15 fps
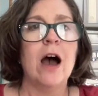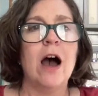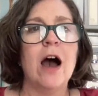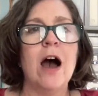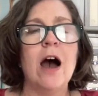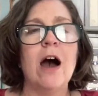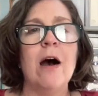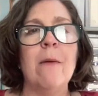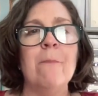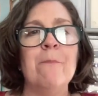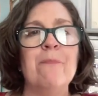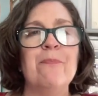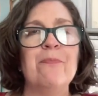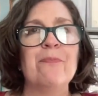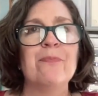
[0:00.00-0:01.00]
Um,
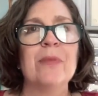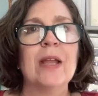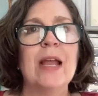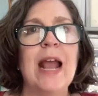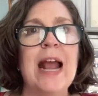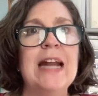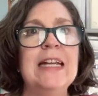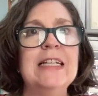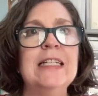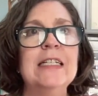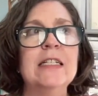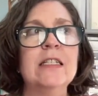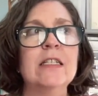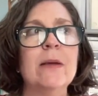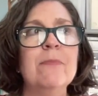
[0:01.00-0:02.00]
and is
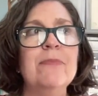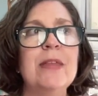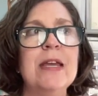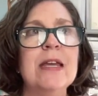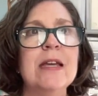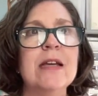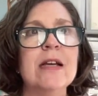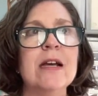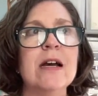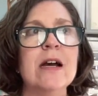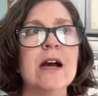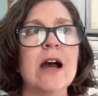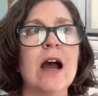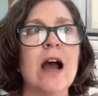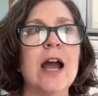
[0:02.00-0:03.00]
it something
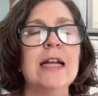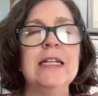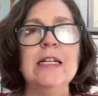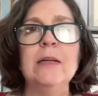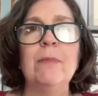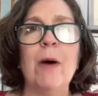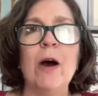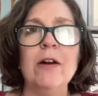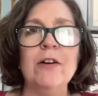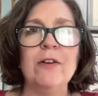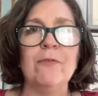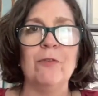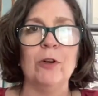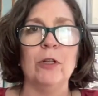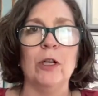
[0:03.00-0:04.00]
I need to
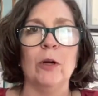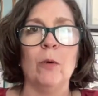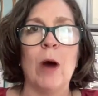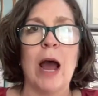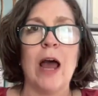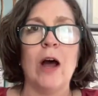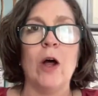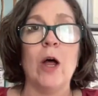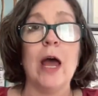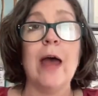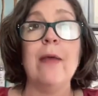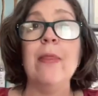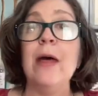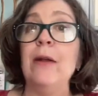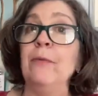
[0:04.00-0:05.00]
ponder for a little while
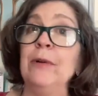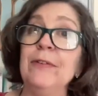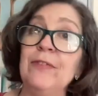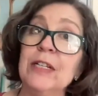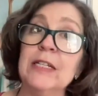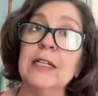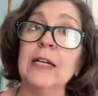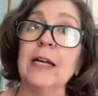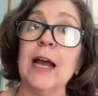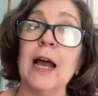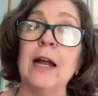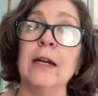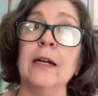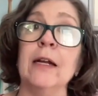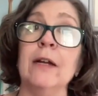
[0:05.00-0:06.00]
and then revisit
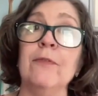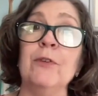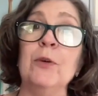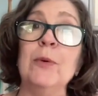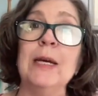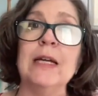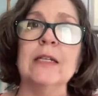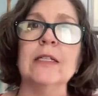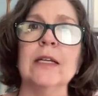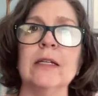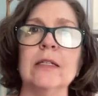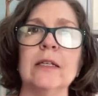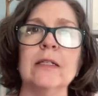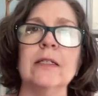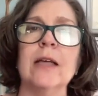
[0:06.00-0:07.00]
again in a few weeks
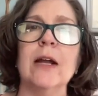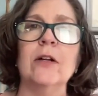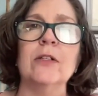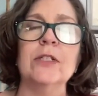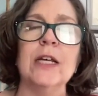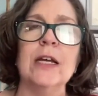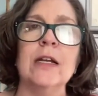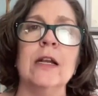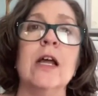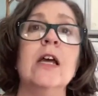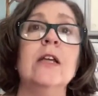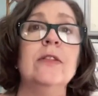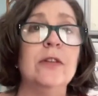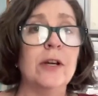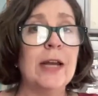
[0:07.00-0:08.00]
as it settles in?
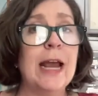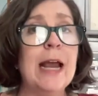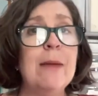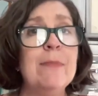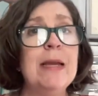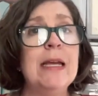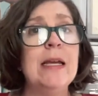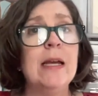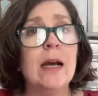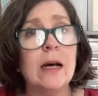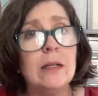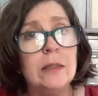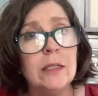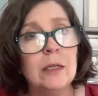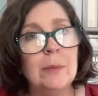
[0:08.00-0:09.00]
There can be
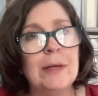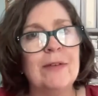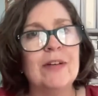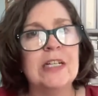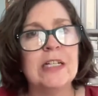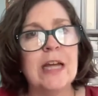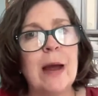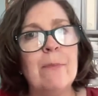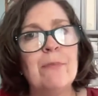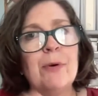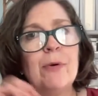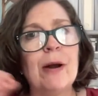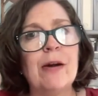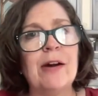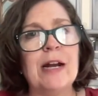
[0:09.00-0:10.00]
a little bit of a
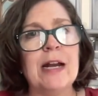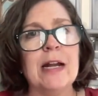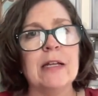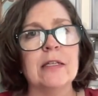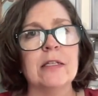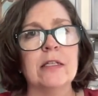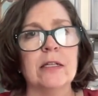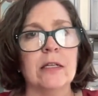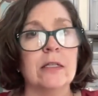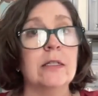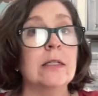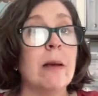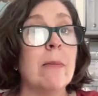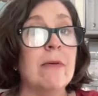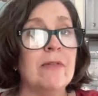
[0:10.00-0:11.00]
temporariness to
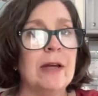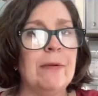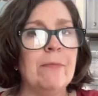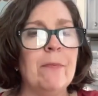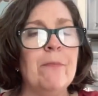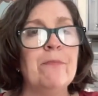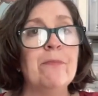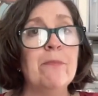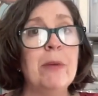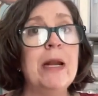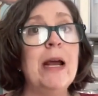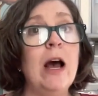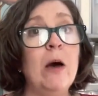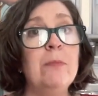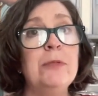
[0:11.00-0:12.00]
some of it, but
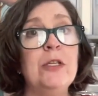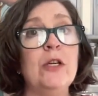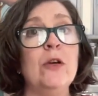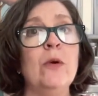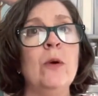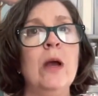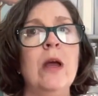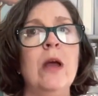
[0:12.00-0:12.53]
it helps you